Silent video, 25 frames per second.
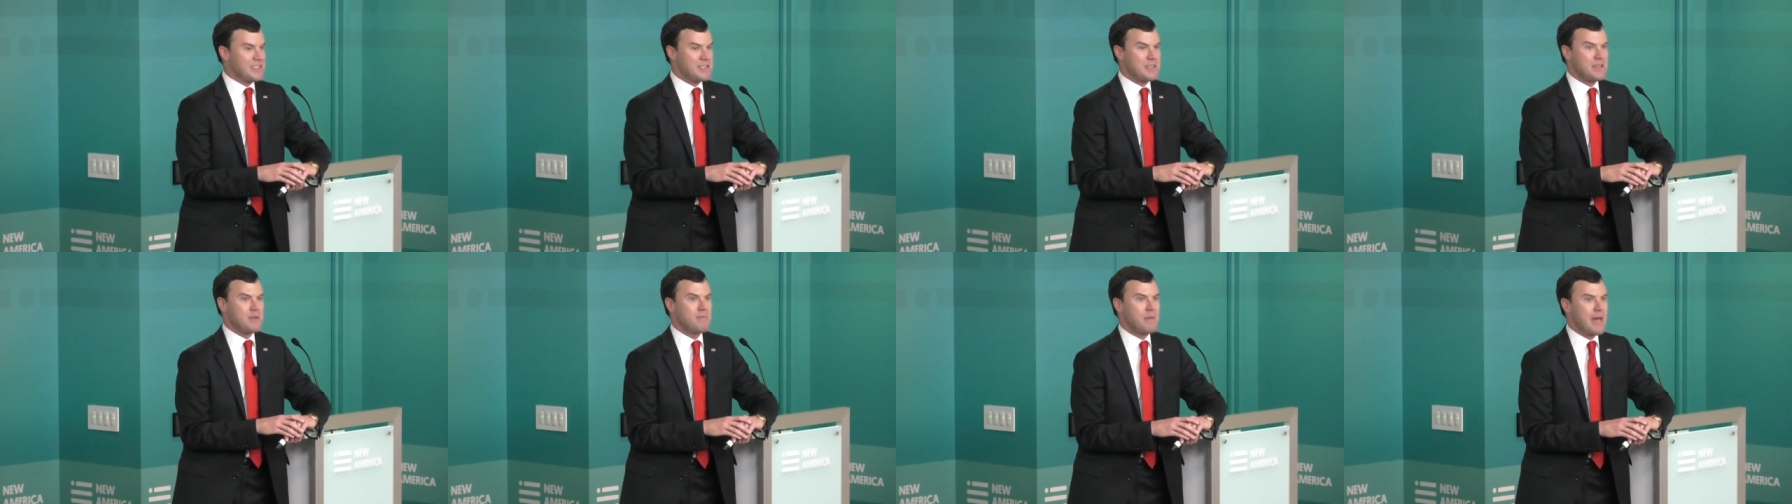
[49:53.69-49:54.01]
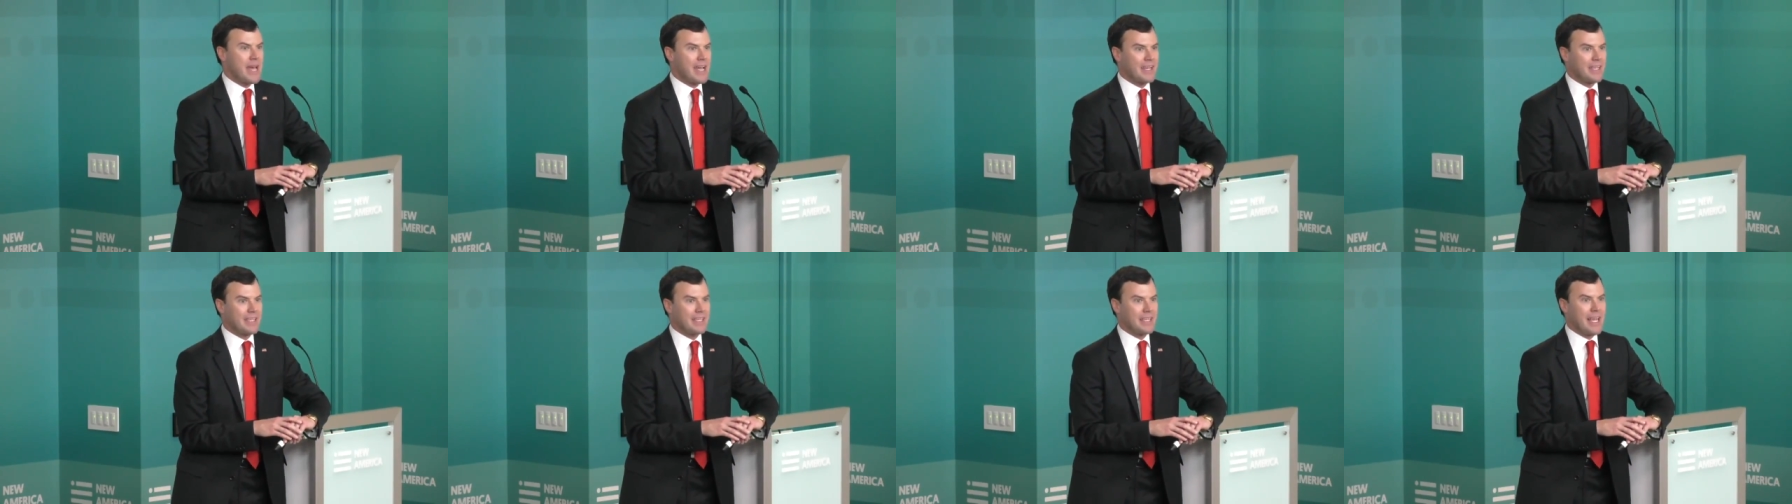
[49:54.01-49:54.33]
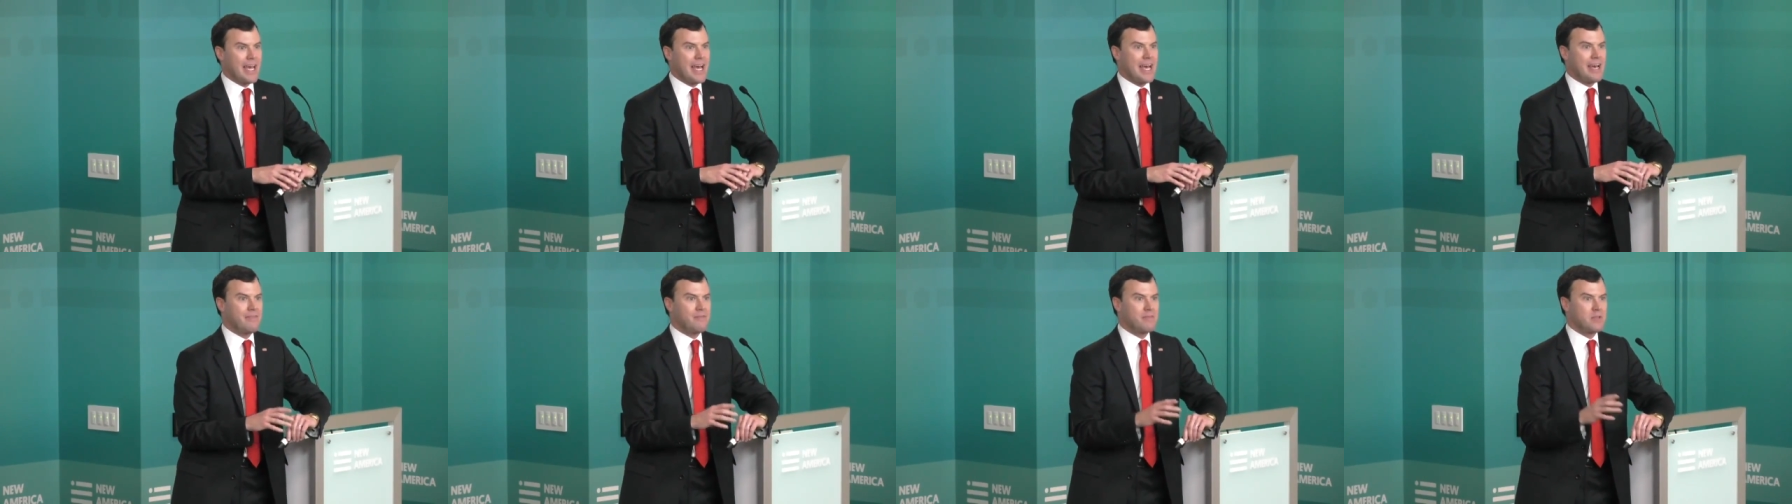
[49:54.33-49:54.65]
and sit back and
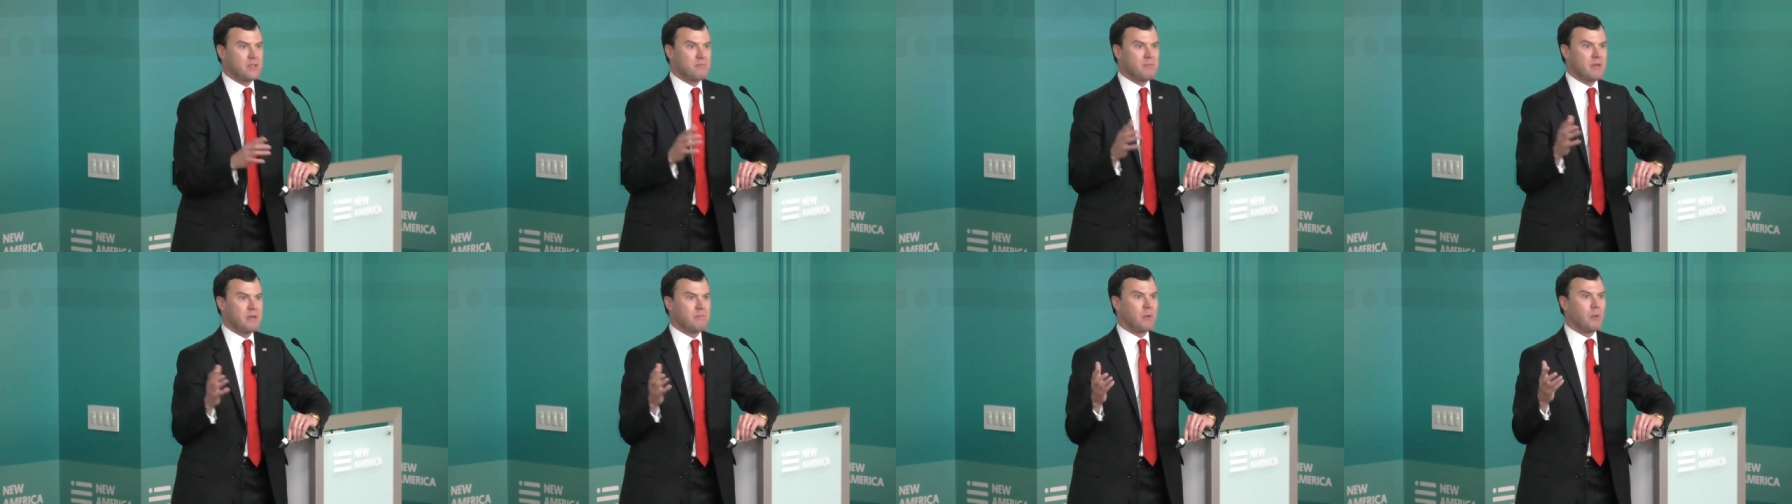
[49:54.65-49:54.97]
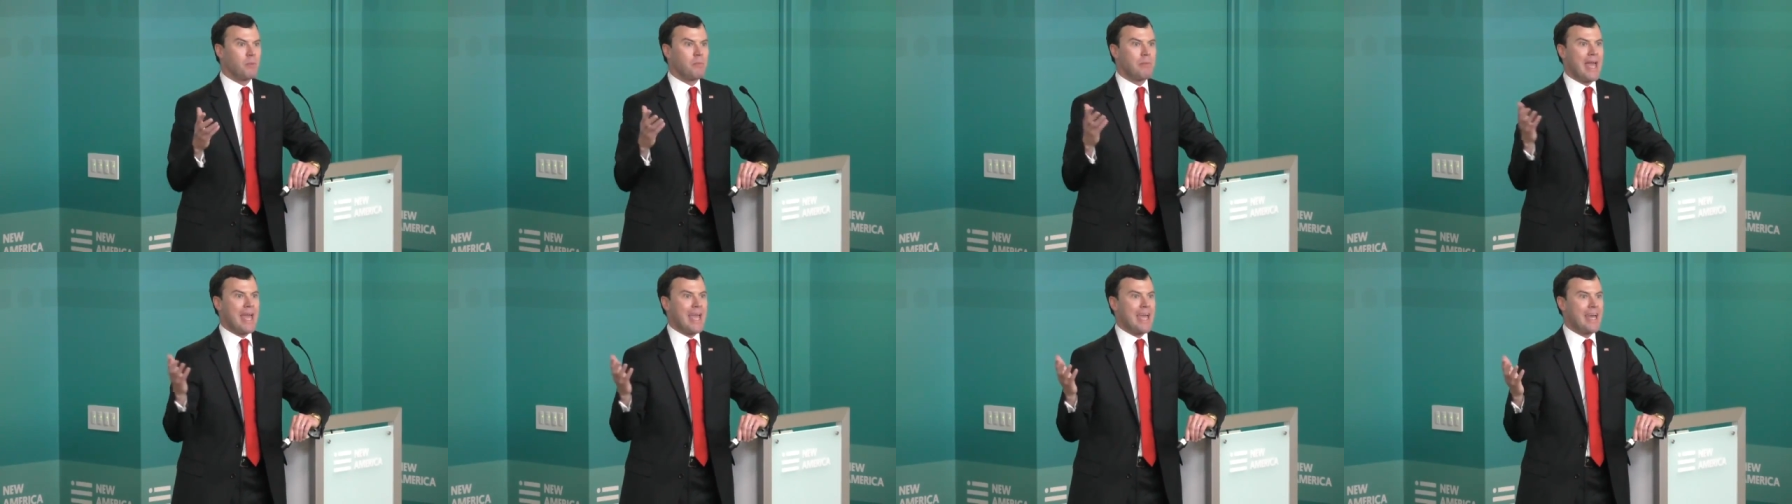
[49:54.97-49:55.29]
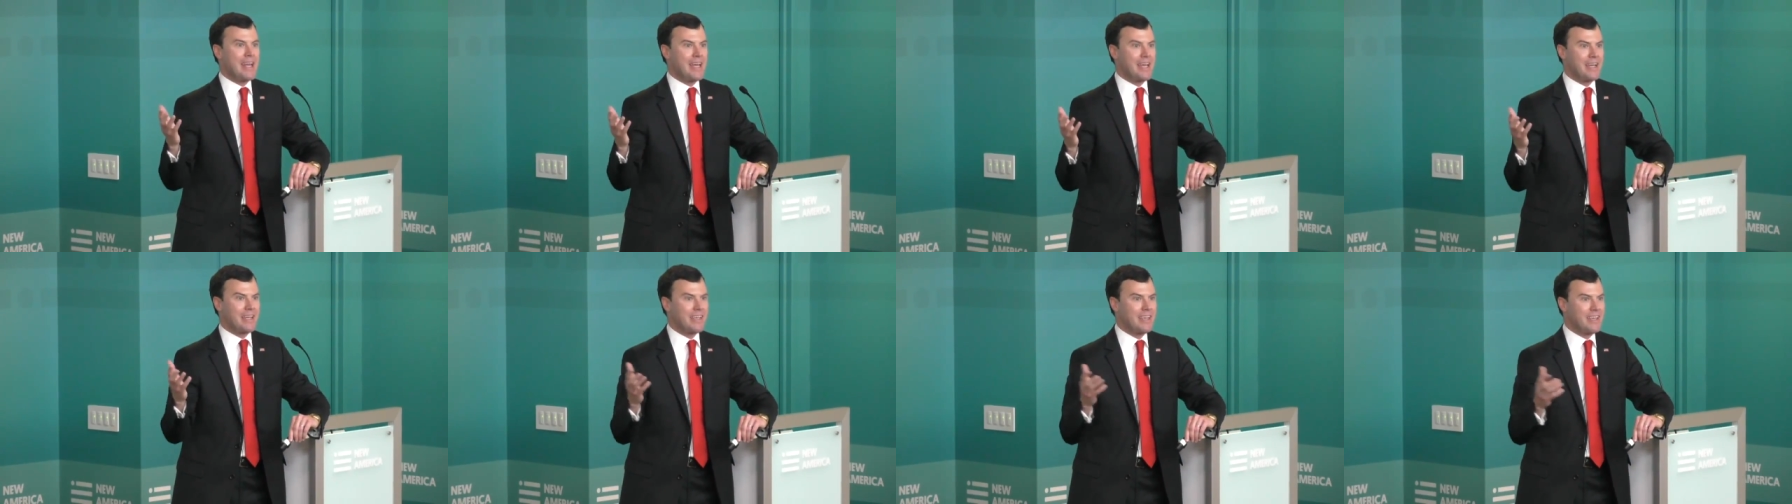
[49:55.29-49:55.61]
laugh as people
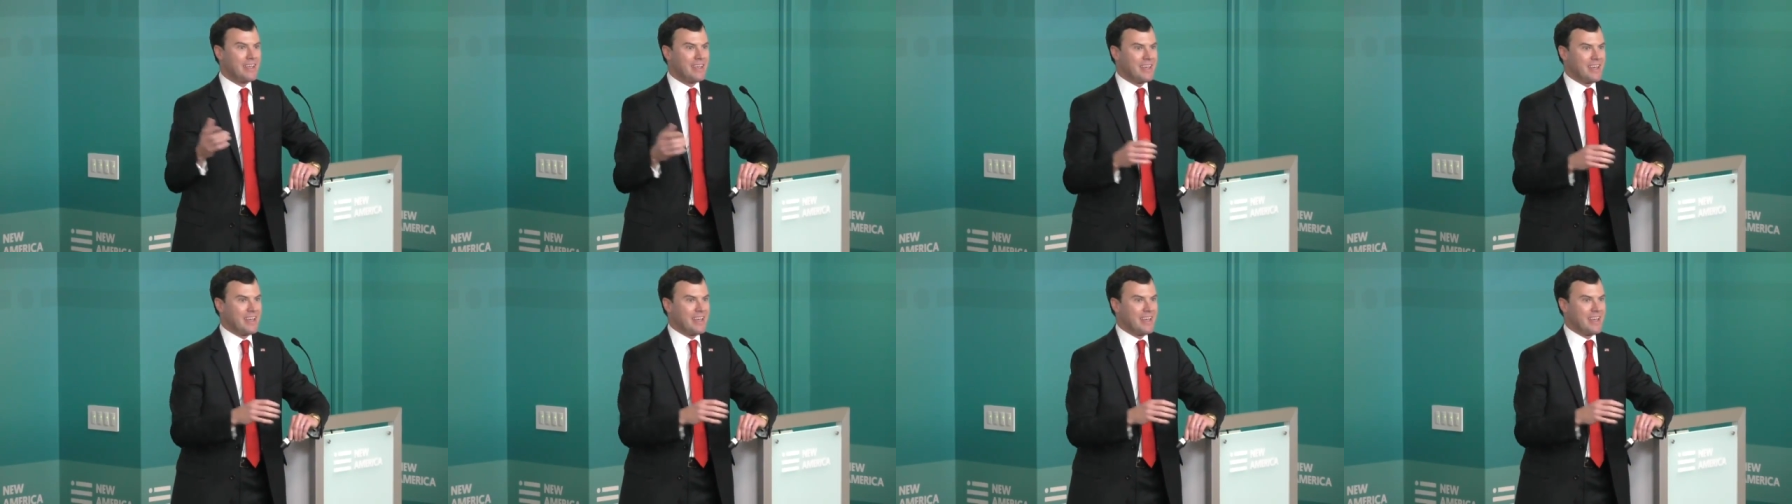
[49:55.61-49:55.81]
panic